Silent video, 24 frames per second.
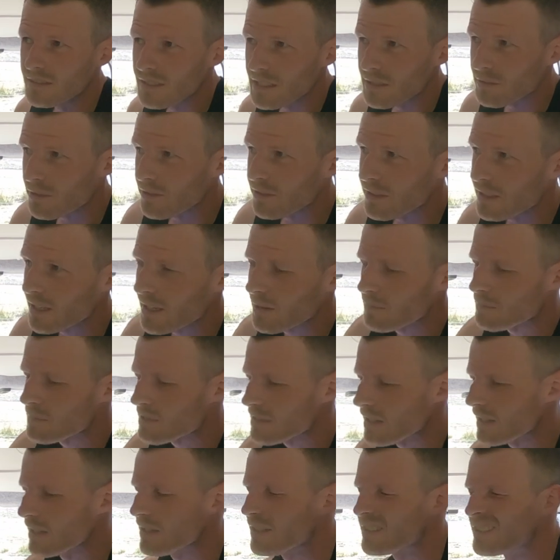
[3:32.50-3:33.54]
here on the
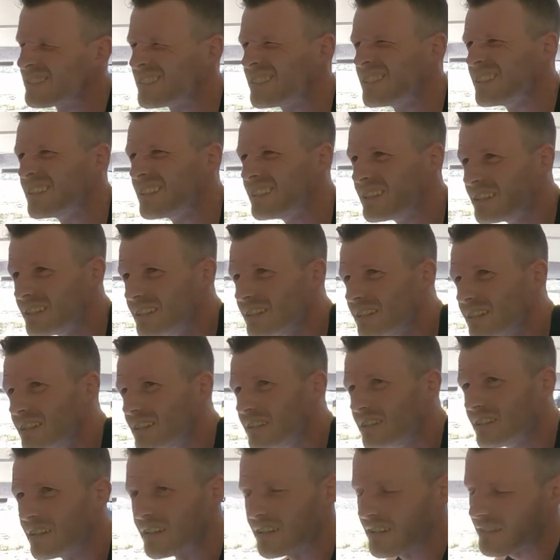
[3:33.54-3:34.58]
campsite.
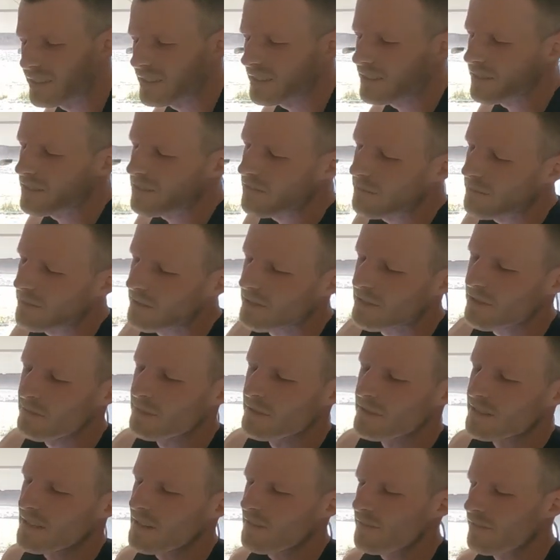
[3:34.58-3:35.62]
You know, I think there's something to
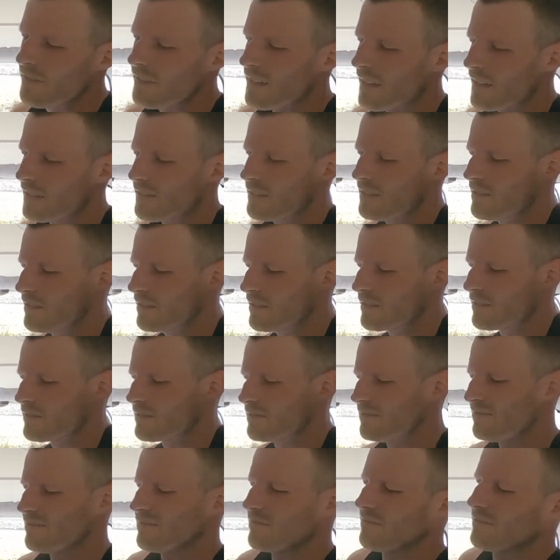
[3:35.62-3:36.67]
be said for that. You know,
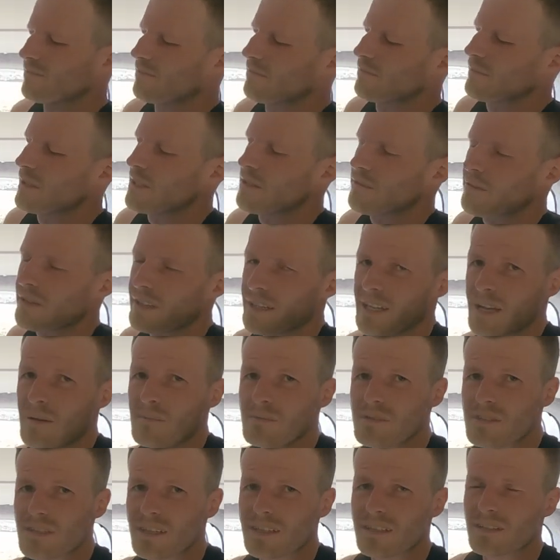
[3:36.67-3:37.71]
when you're on a
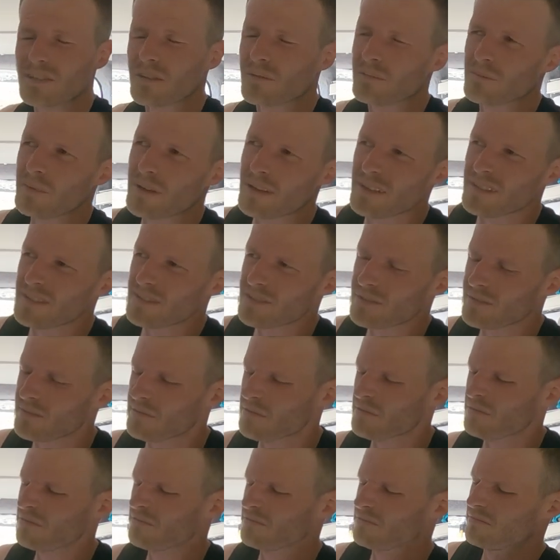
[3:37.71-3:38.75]
campsite compared
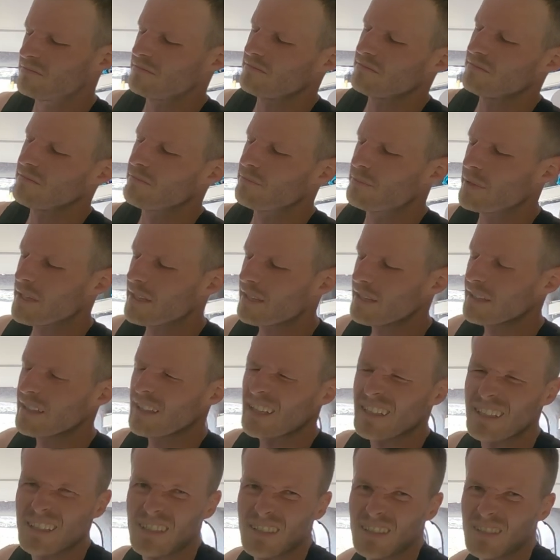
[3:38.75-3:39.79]
to being in
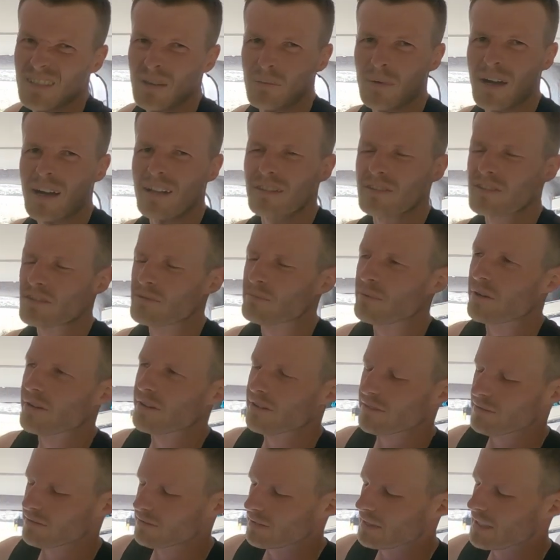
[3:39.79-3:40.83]
like a wild
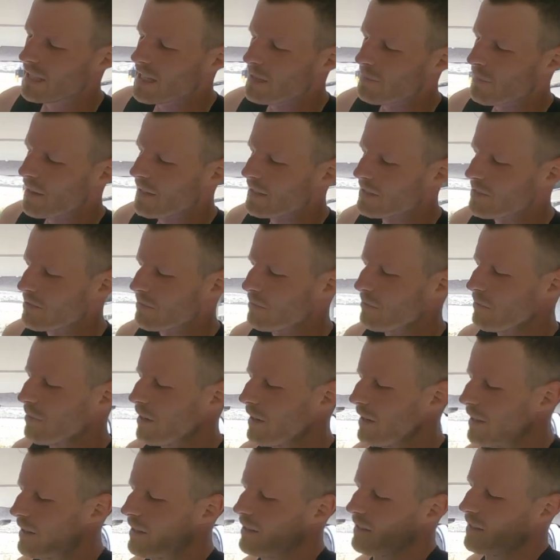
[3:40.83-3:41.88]
spot or lay-by
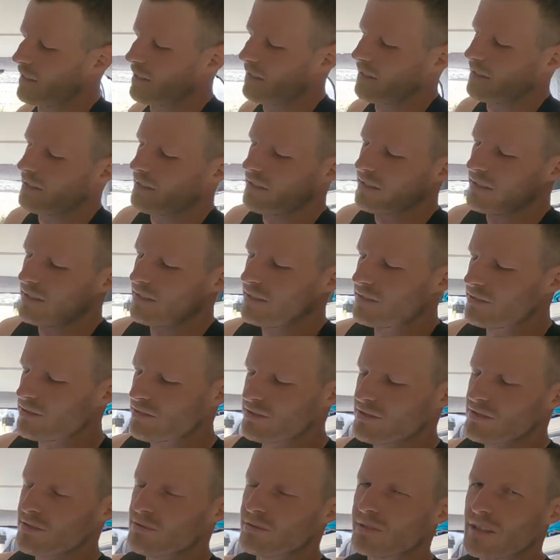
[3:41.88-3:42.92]
somewhere,
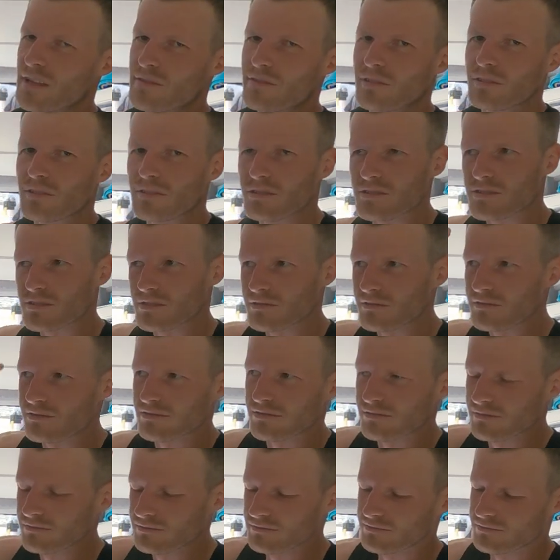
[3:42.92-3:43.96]
just your levels
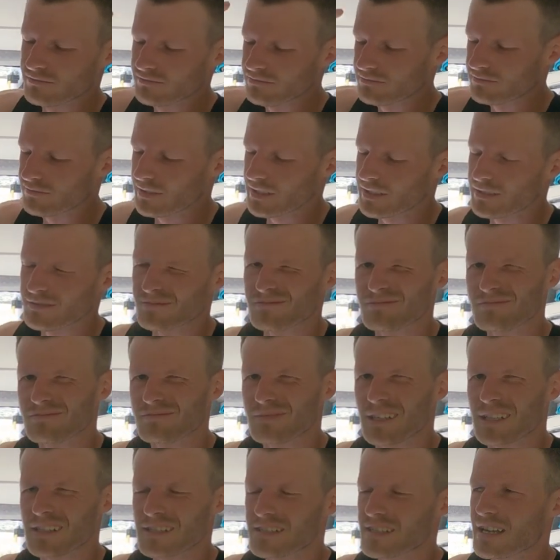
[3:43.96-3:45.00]
of like
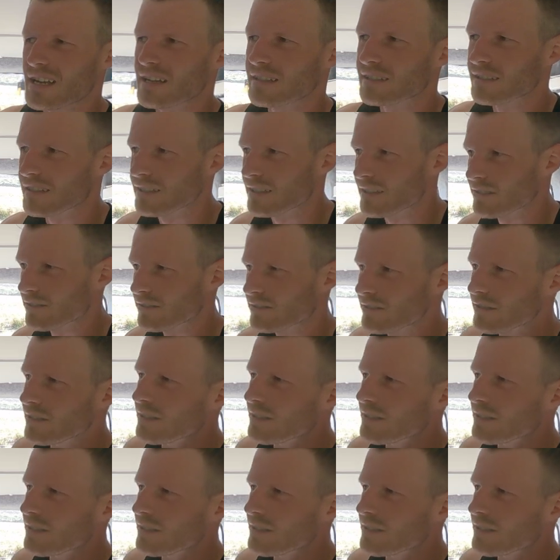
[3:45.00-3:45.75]
anxiety and